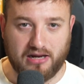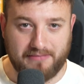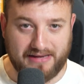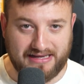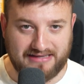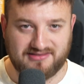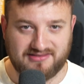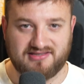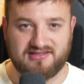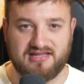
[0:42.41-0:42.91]

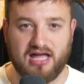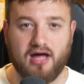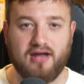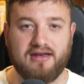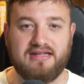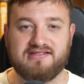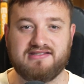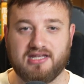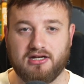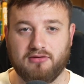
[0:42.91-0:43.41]
It's done.
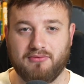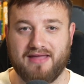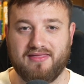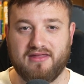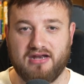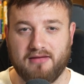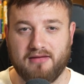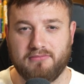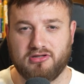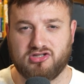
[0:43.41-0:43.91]
He's going to wear the
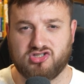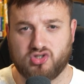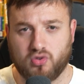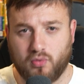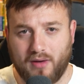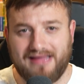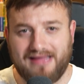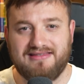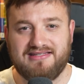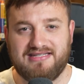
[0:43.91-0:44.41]
number
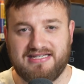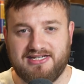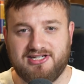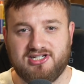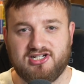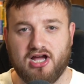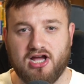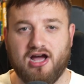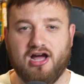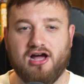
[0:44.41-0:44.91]
20
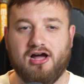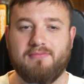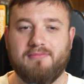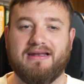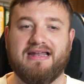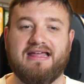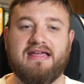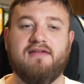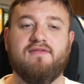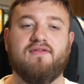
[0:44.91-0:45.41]
shirt, I
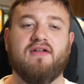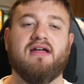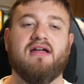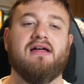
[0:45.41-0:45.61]
believe.